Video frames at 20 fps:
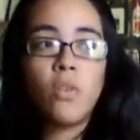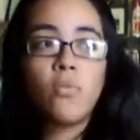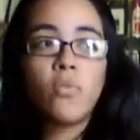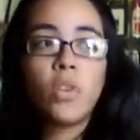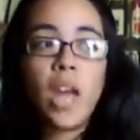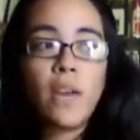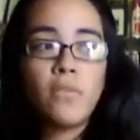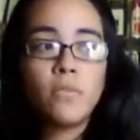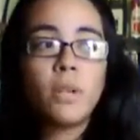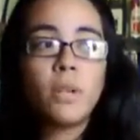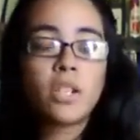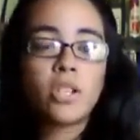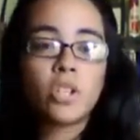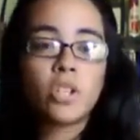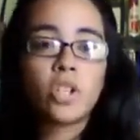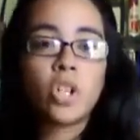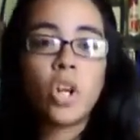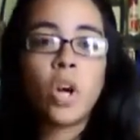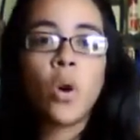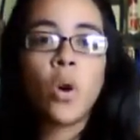If you haven't watched the
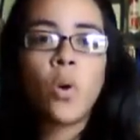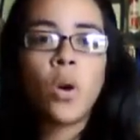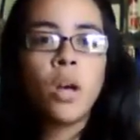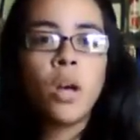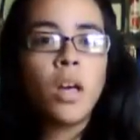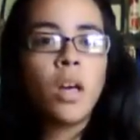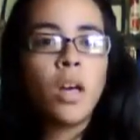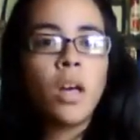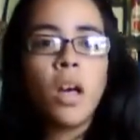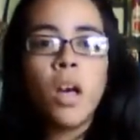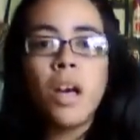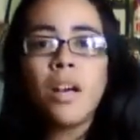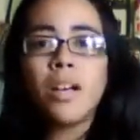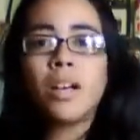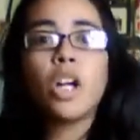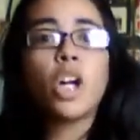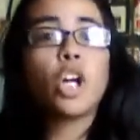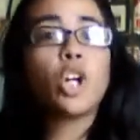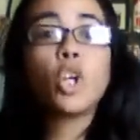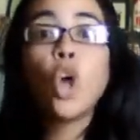show,
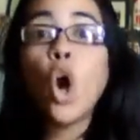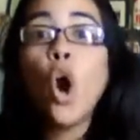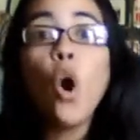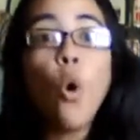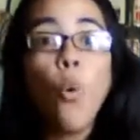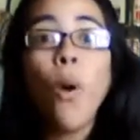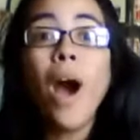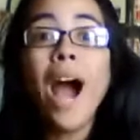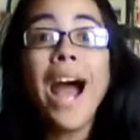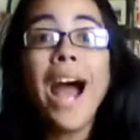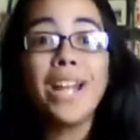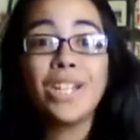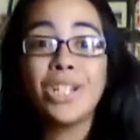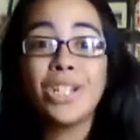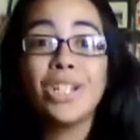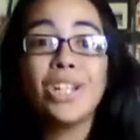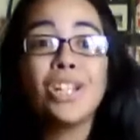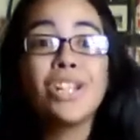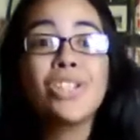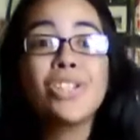go watch
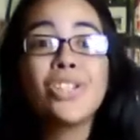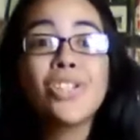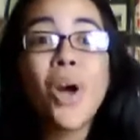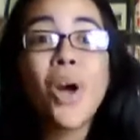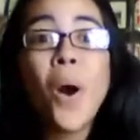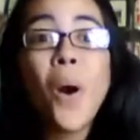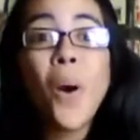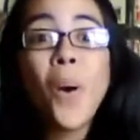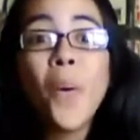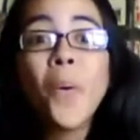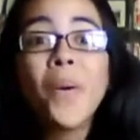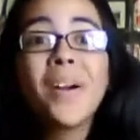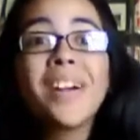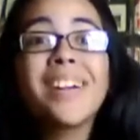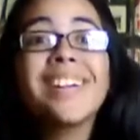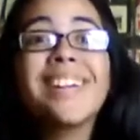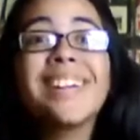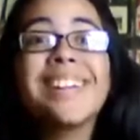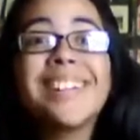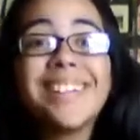it. It's so
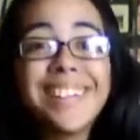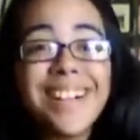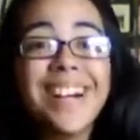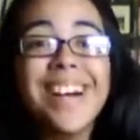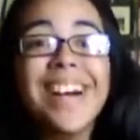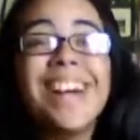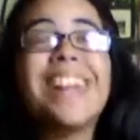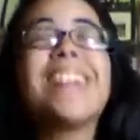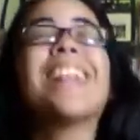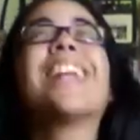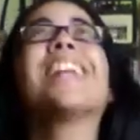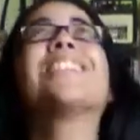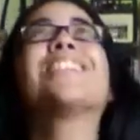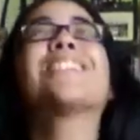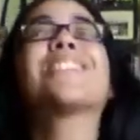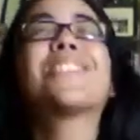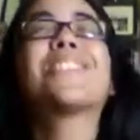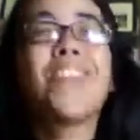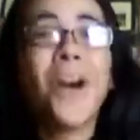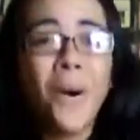good. It's
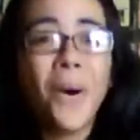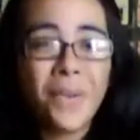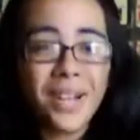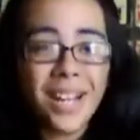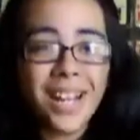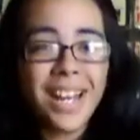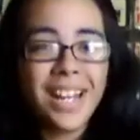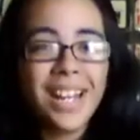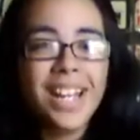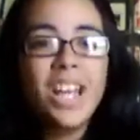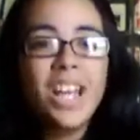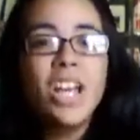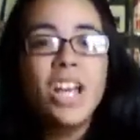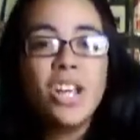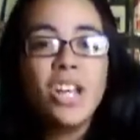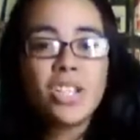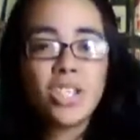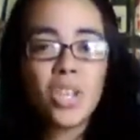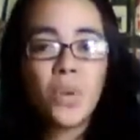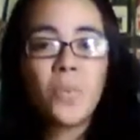so good.
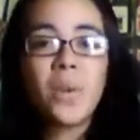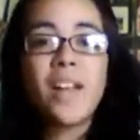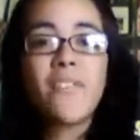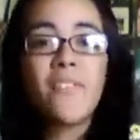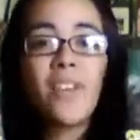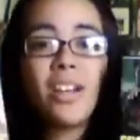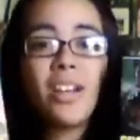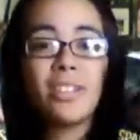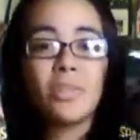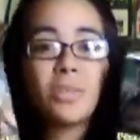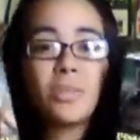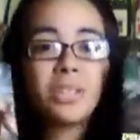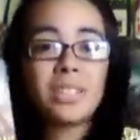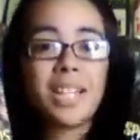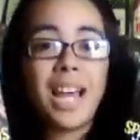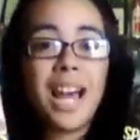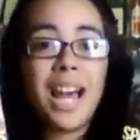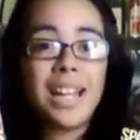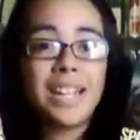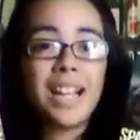So when I found there were
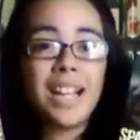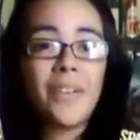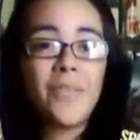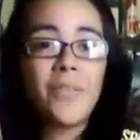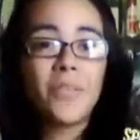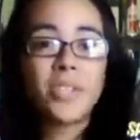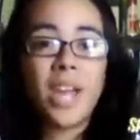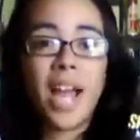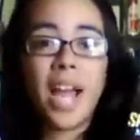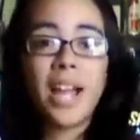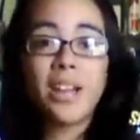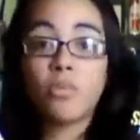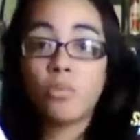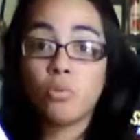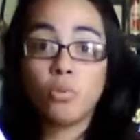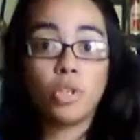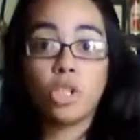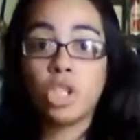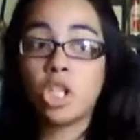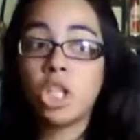tie-in novels, I
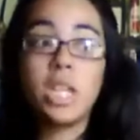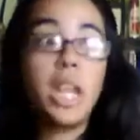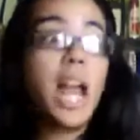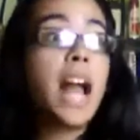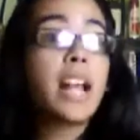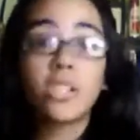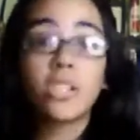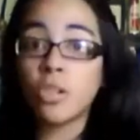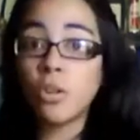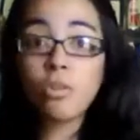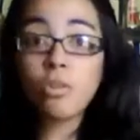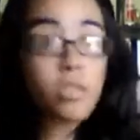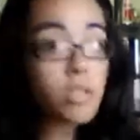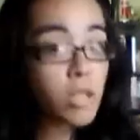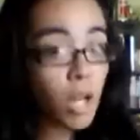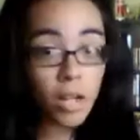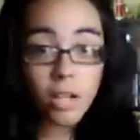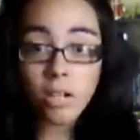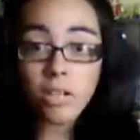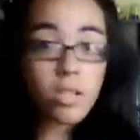snatched those
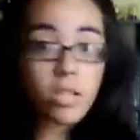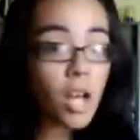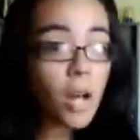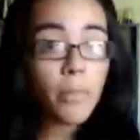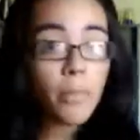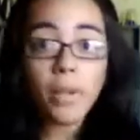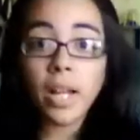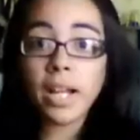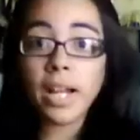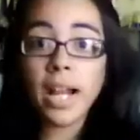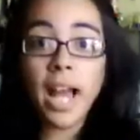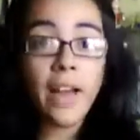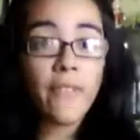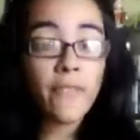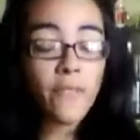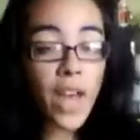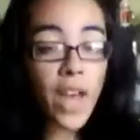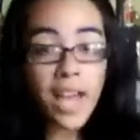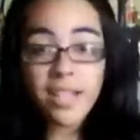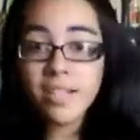suckers up like as
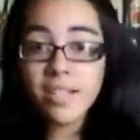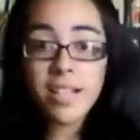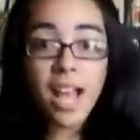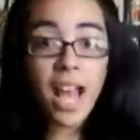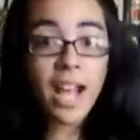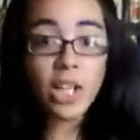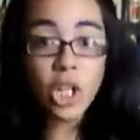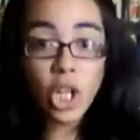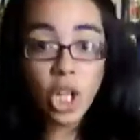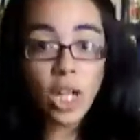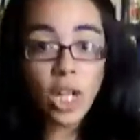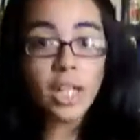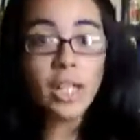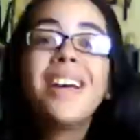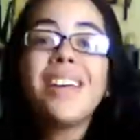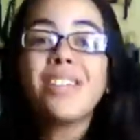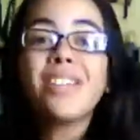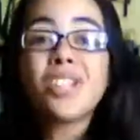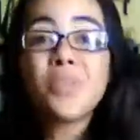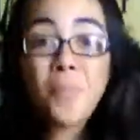fast as I could.
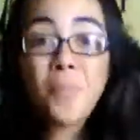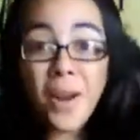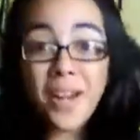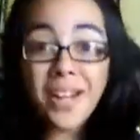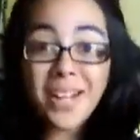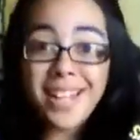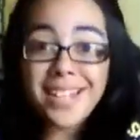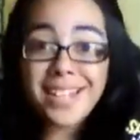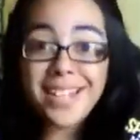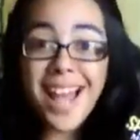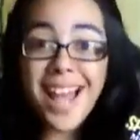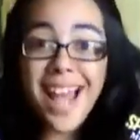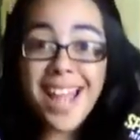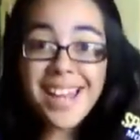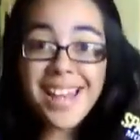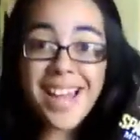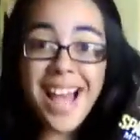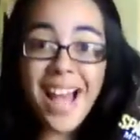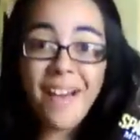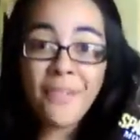Spartacus
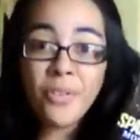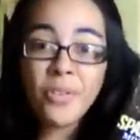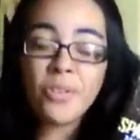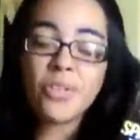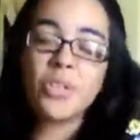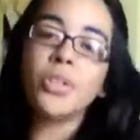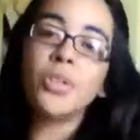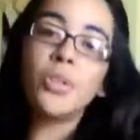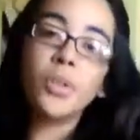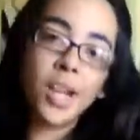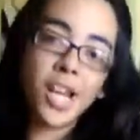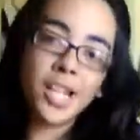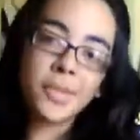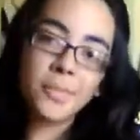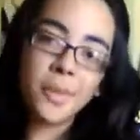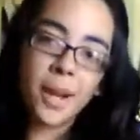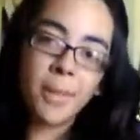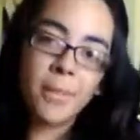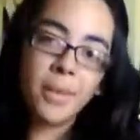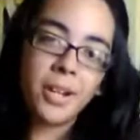tie-in novels. You guys
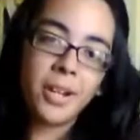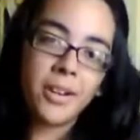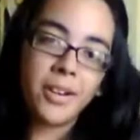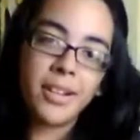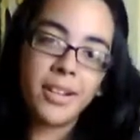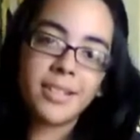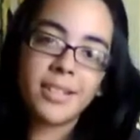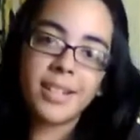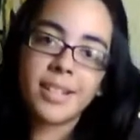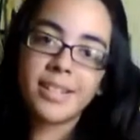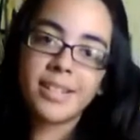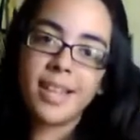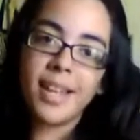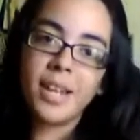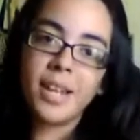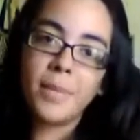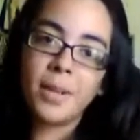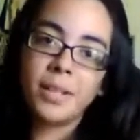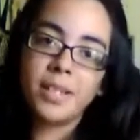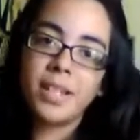probably aren't as
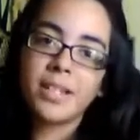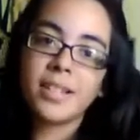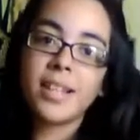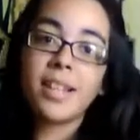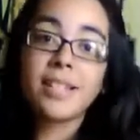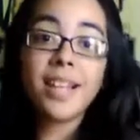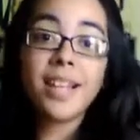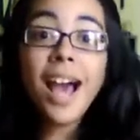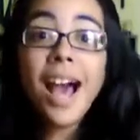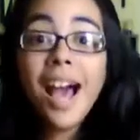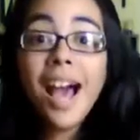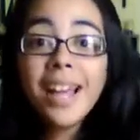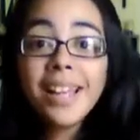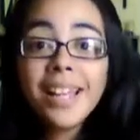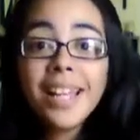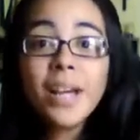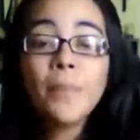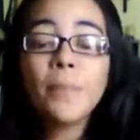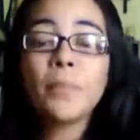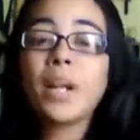excited about this as I
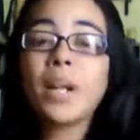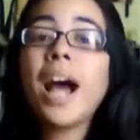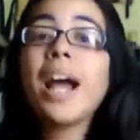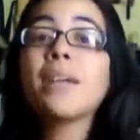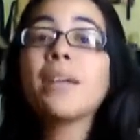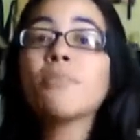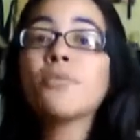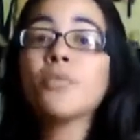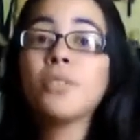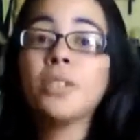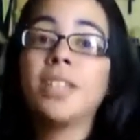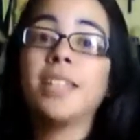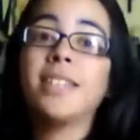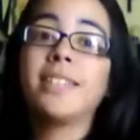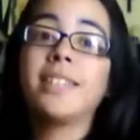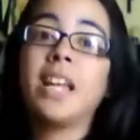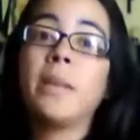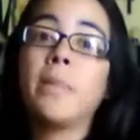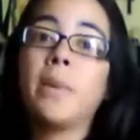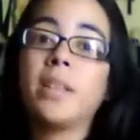am, but I am really
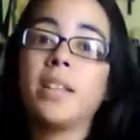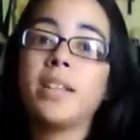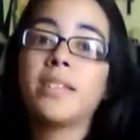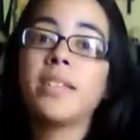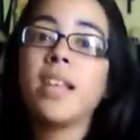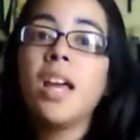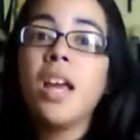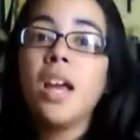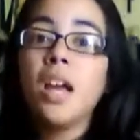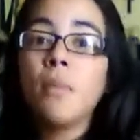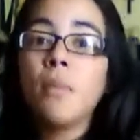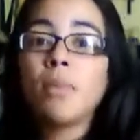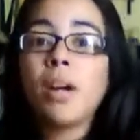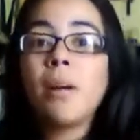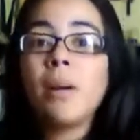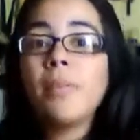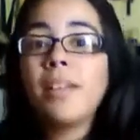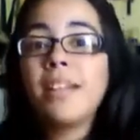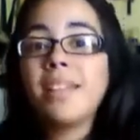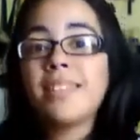excited about this.
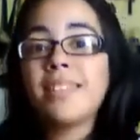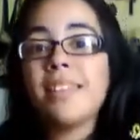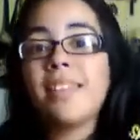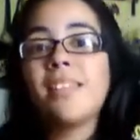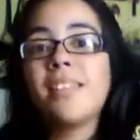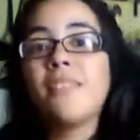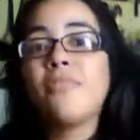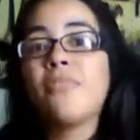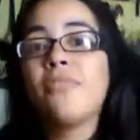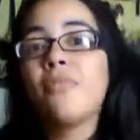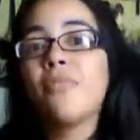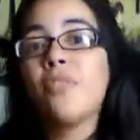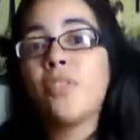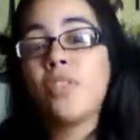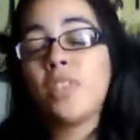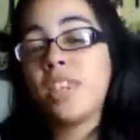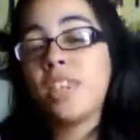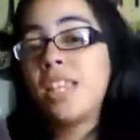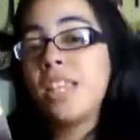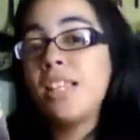Probably excited for
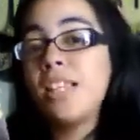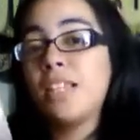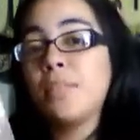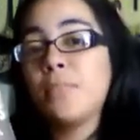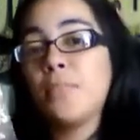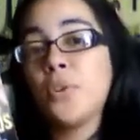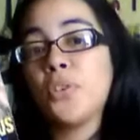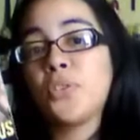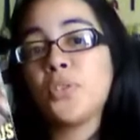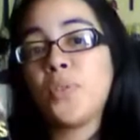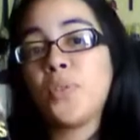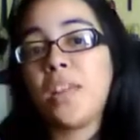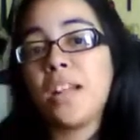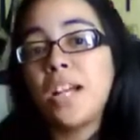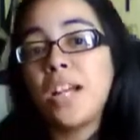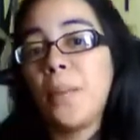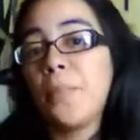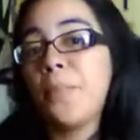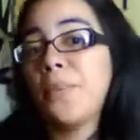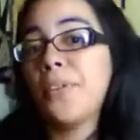these more so than a
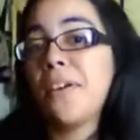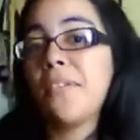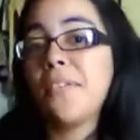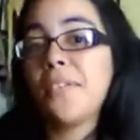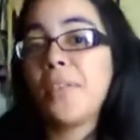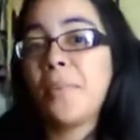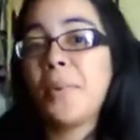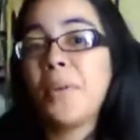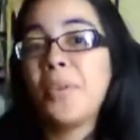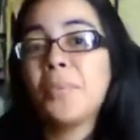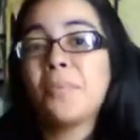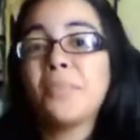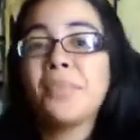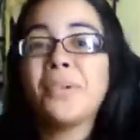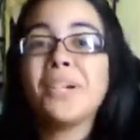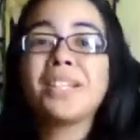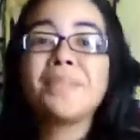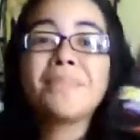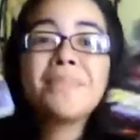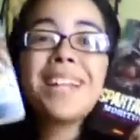couple of them other
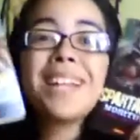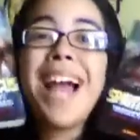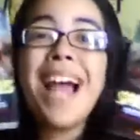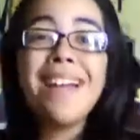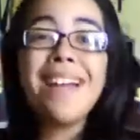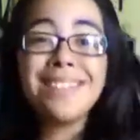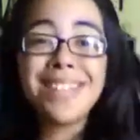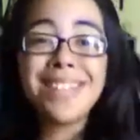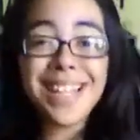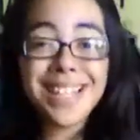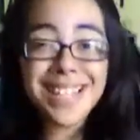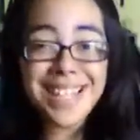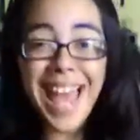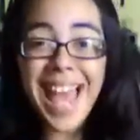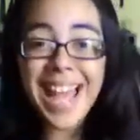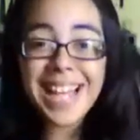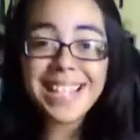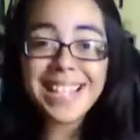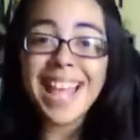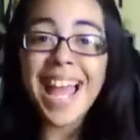books, but I
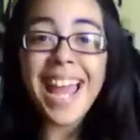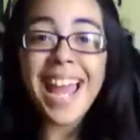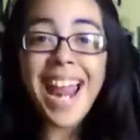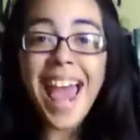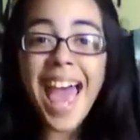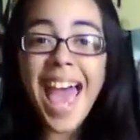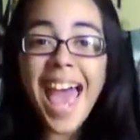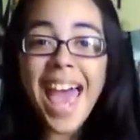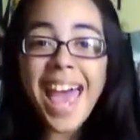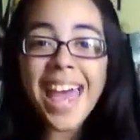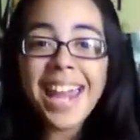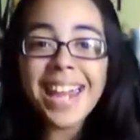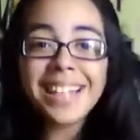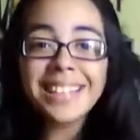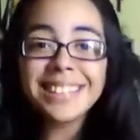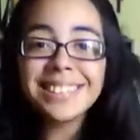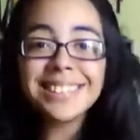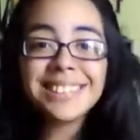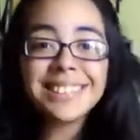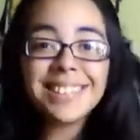am
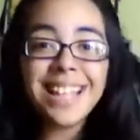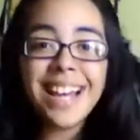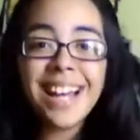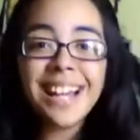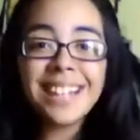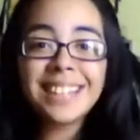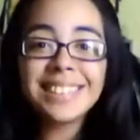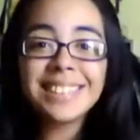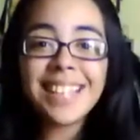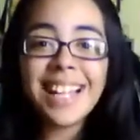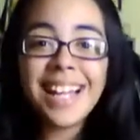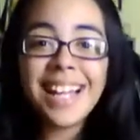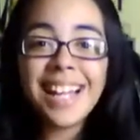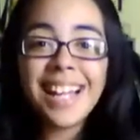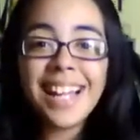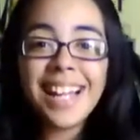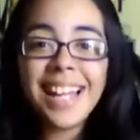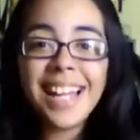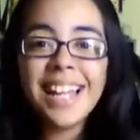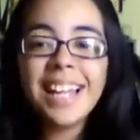just so
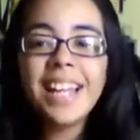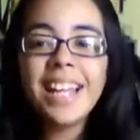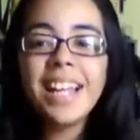excited.